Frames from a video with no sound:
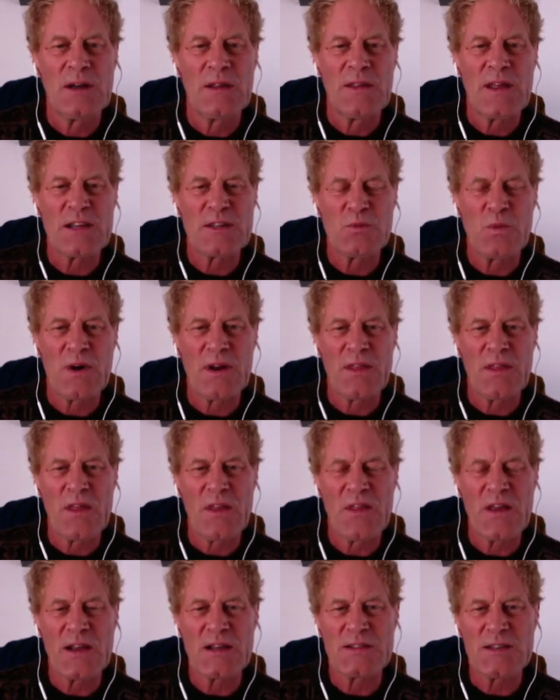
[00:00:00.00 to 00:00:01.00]
That's
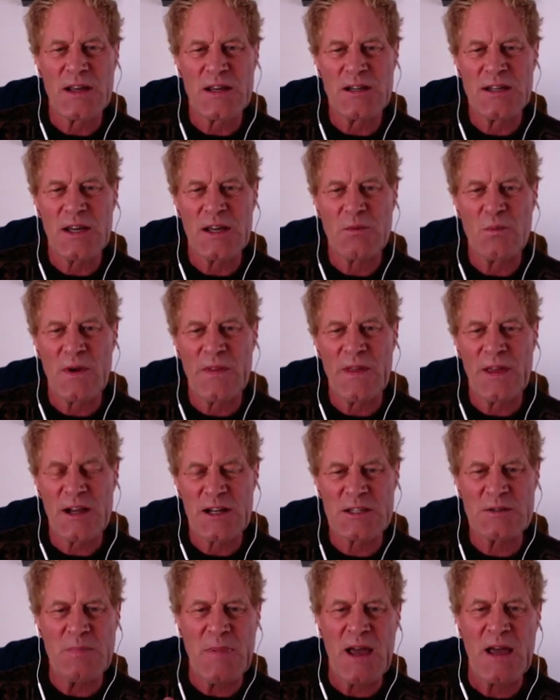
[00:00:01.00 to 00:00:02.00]
one of the things they did
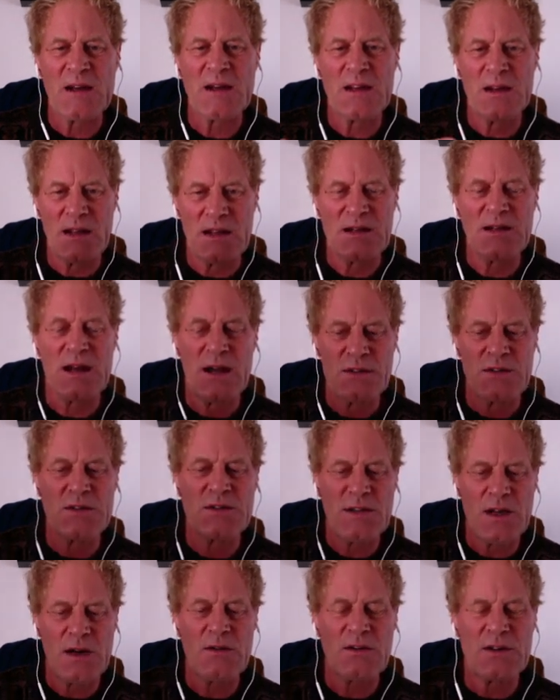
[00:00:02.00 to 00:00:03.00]
when they expanded
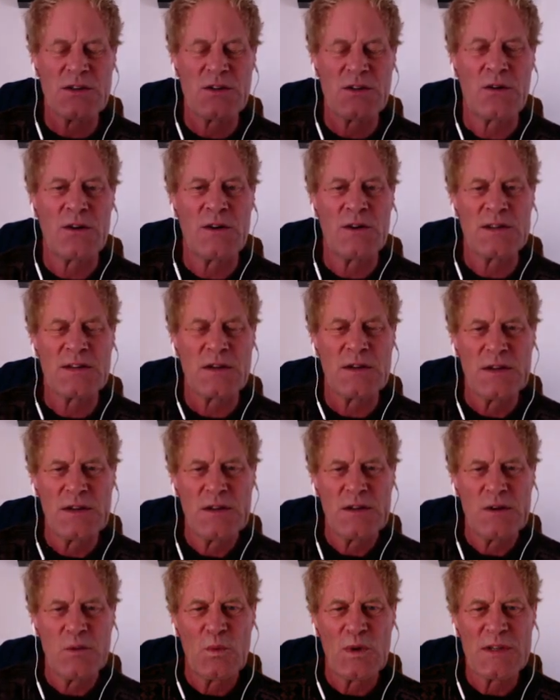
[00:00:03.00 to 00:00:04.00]
into other
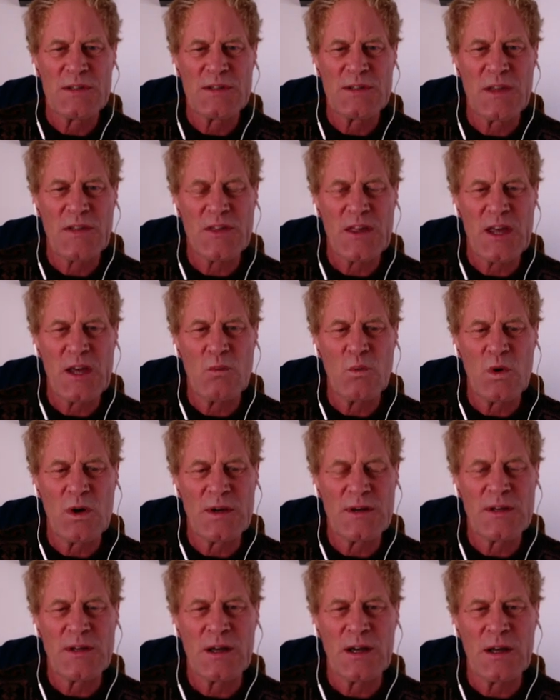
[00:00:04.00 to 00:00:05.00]
territories, was that they
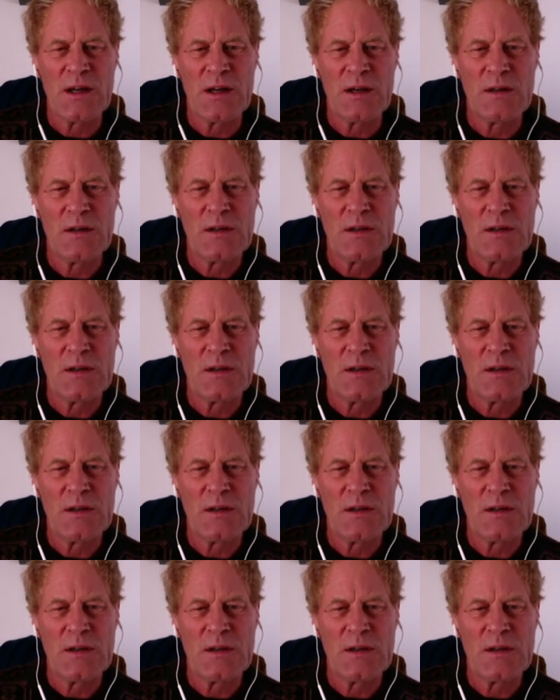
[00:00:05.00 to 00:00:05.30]
would,